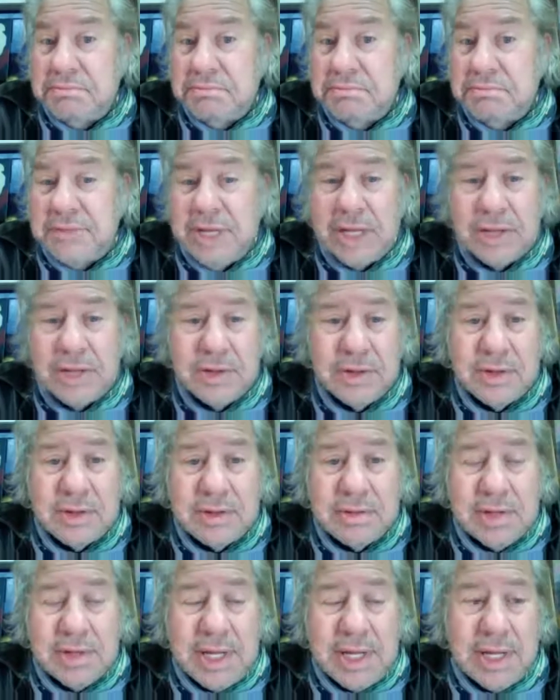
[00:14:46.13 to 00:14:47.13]
that look
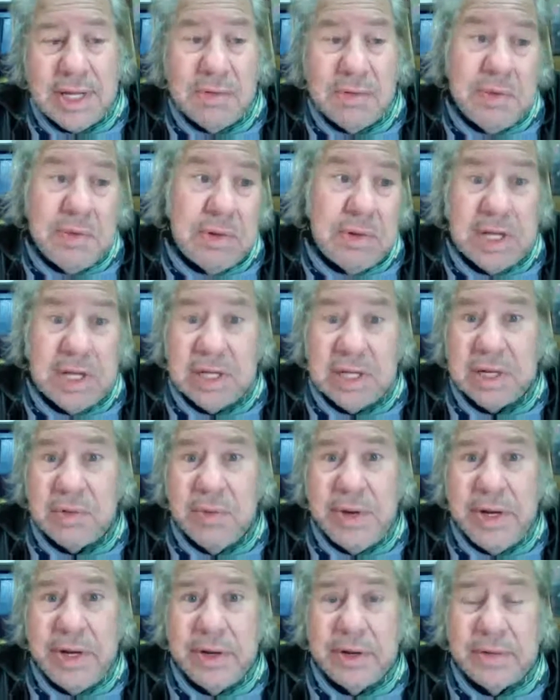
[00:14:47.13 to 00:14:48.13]
like
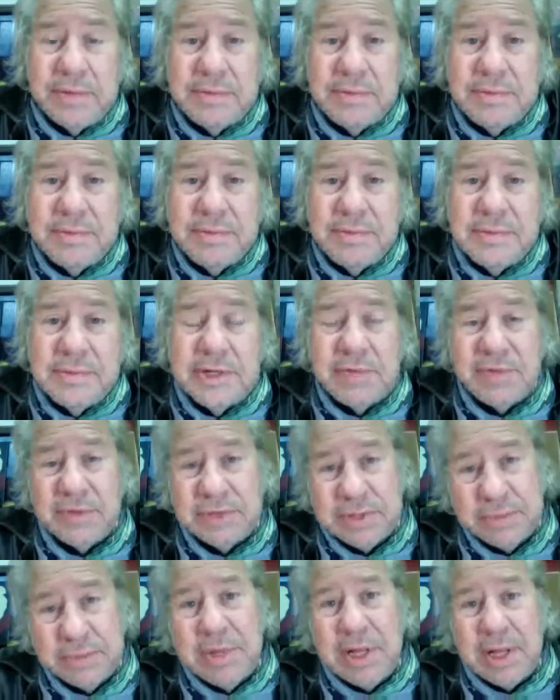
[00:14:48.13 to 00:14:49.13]
we do, except for
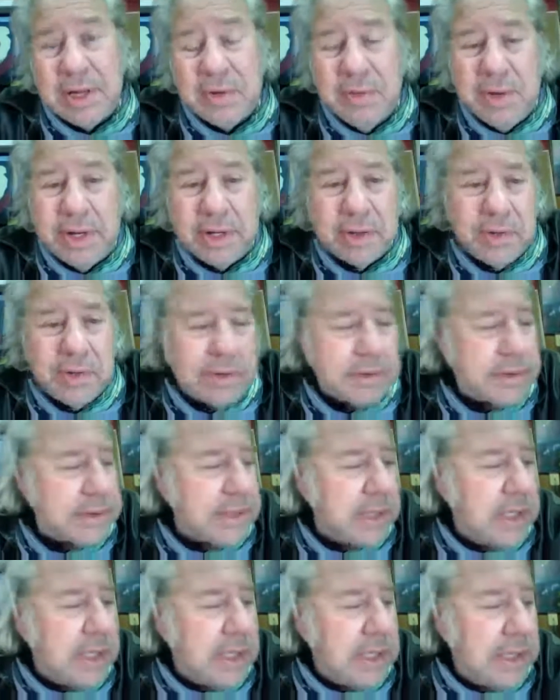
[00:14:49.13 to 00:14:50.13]
it's in black and white, of course.
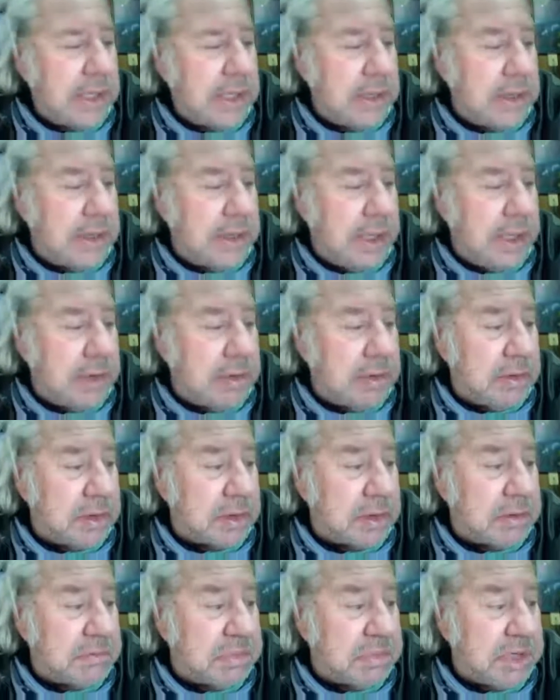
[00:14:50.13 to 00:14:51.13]
They
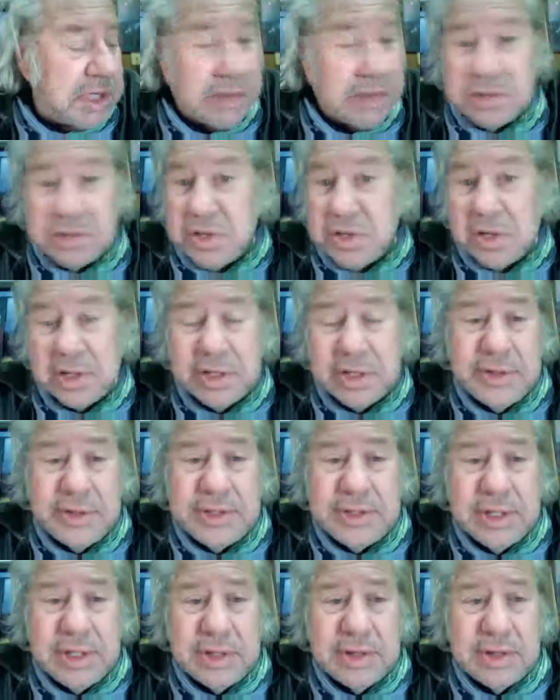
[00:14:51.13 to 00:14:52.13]
look like they're talking to
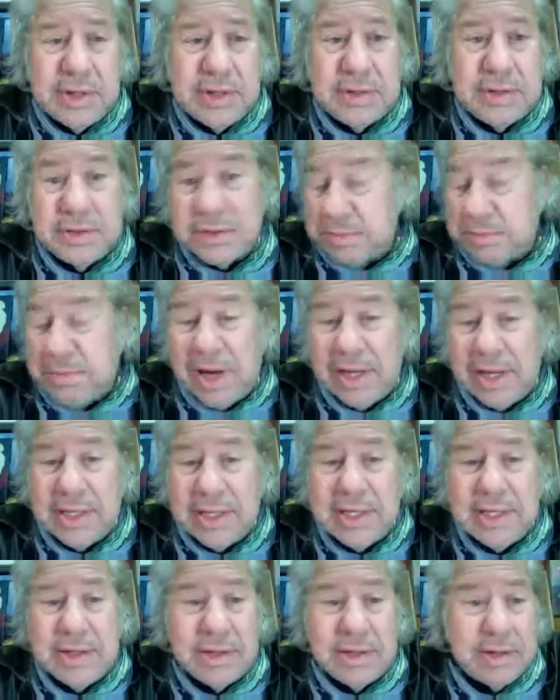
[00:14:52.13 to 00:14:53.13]
each other, they're
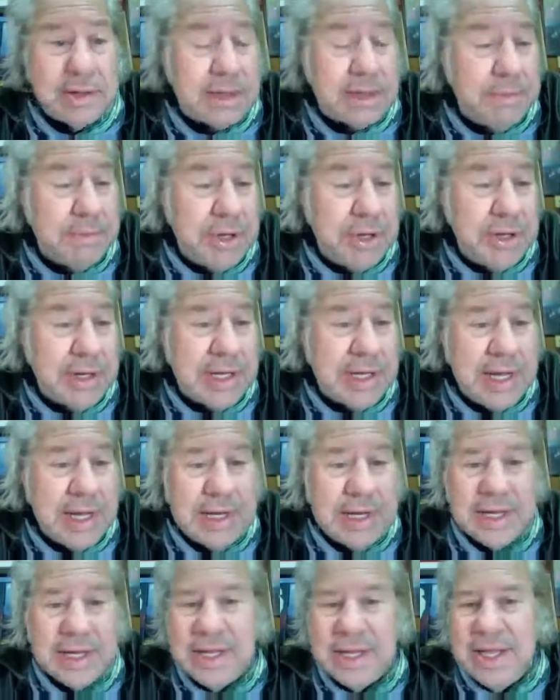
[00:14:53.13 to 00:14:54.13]
smiling, they're
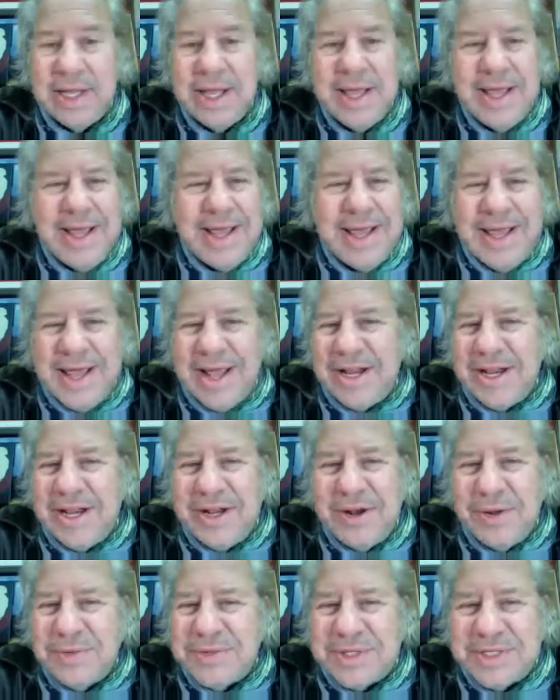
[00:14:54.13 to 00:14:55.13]
communicating, and you
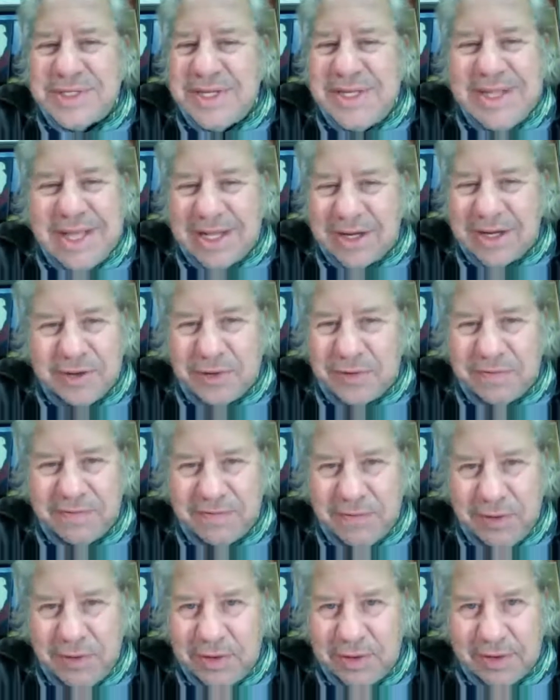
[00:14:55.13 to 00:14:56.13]
don't see that in old
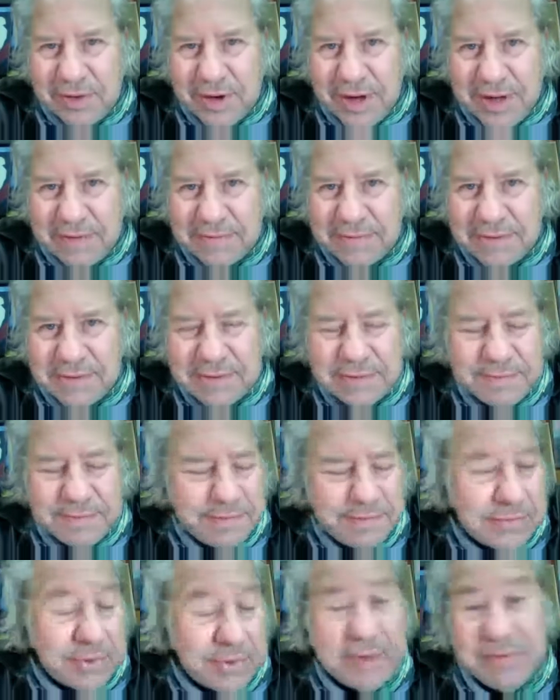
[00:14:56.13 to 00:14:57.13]
photographs
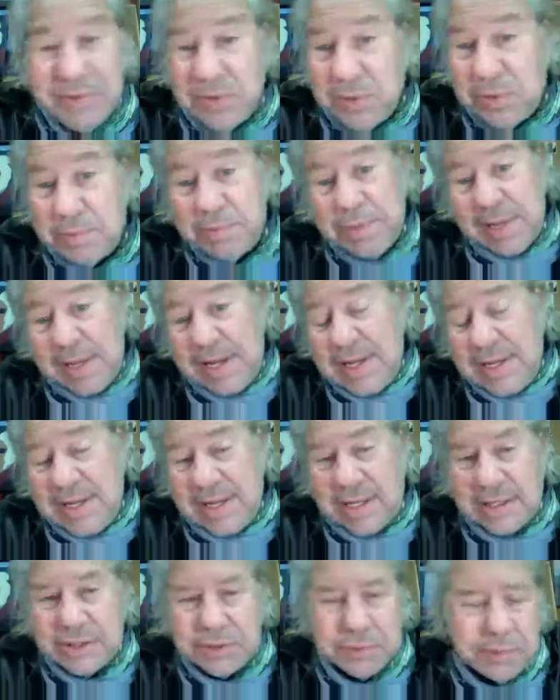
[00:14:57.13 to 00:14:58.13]
or even old
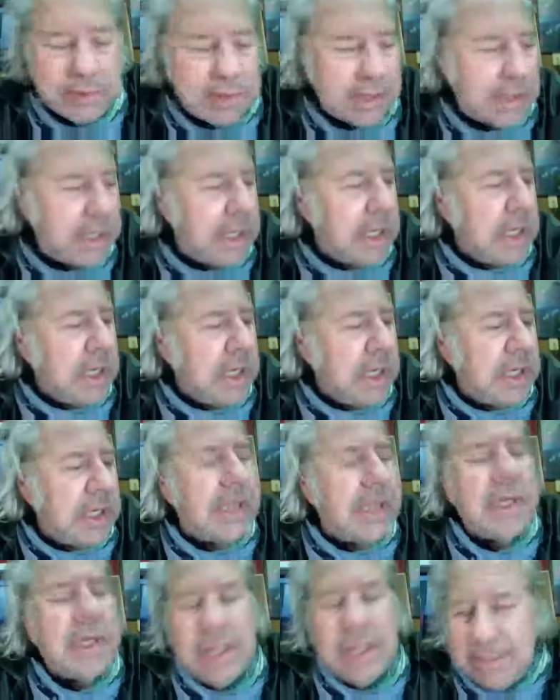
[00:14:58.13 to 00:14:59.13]
paintings, really.
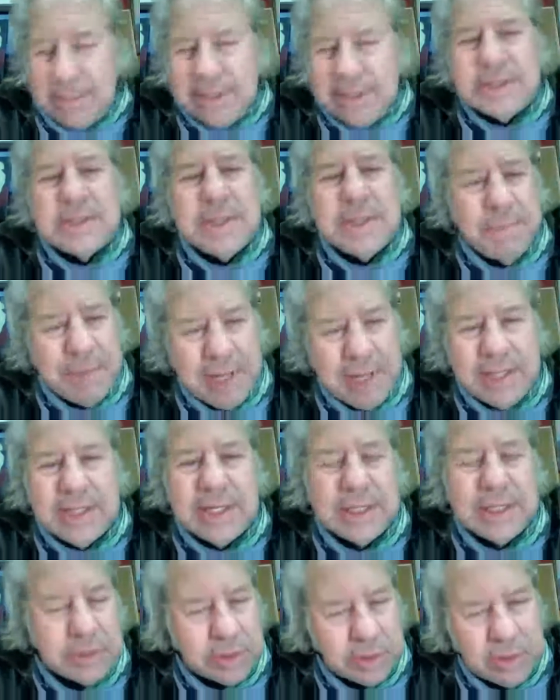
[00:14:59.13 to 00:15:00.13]
I mean, some
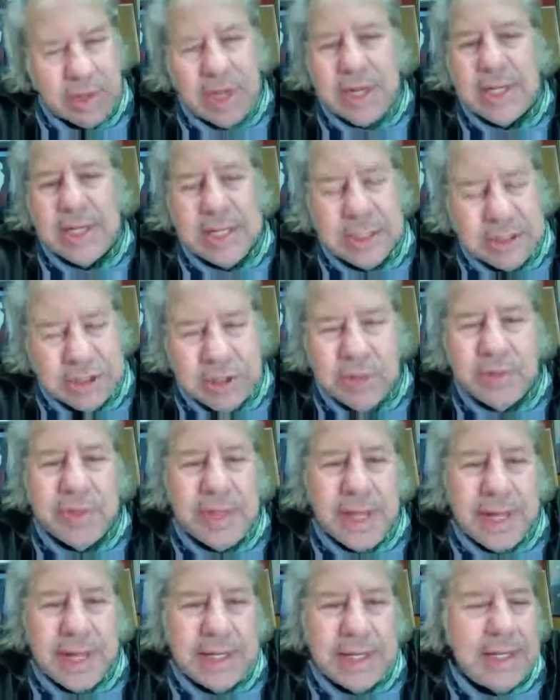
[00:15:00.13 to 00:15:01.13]
paintings are great and they show
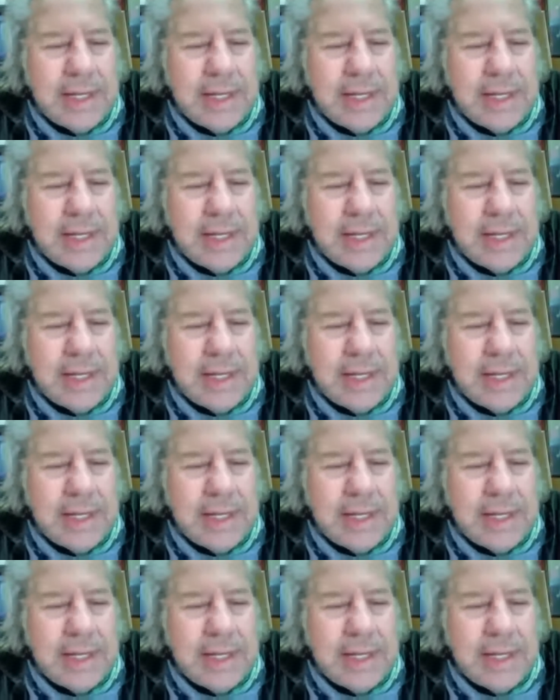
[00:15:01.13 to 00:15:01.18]
that.